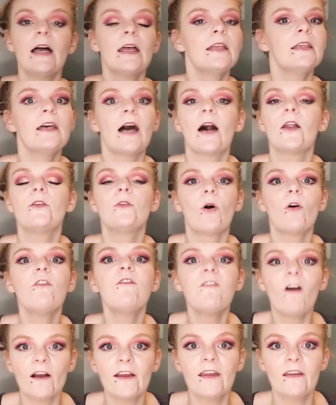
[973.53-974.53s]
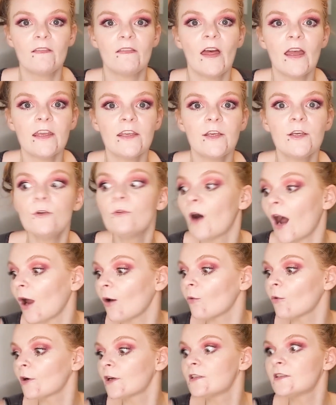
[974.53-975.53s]
Yeah, no fucking thank you. I
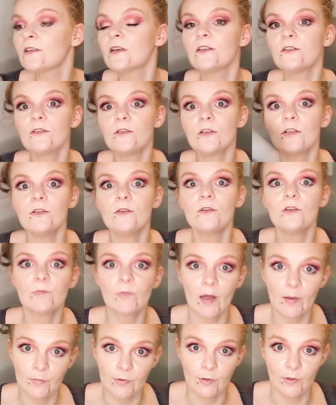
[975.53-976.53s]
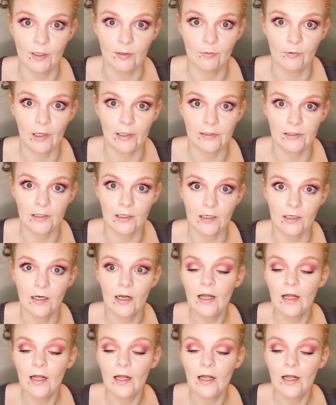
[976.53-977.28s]
will continue to use my beauty blender.